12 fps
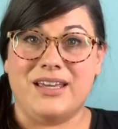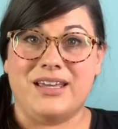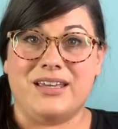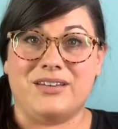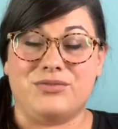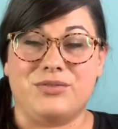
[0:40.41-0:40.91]

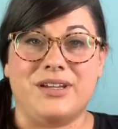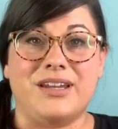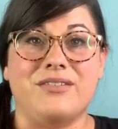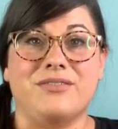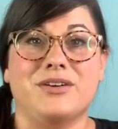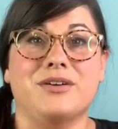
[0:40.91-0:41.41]
if we
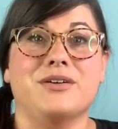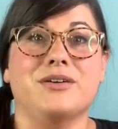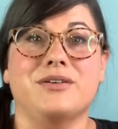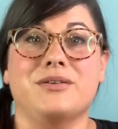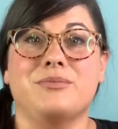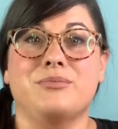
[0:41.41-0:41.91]

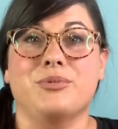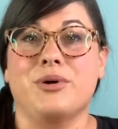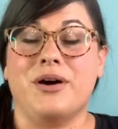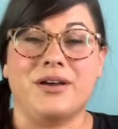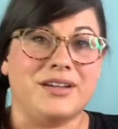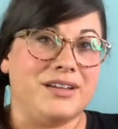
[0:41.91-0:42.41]
never
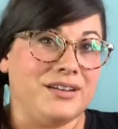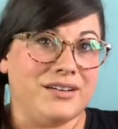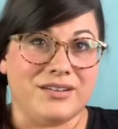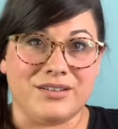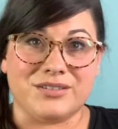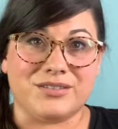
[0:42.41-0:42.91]
broaden
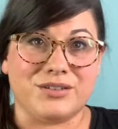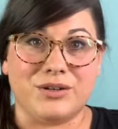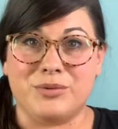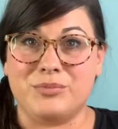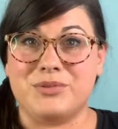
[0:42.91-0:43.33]
our scope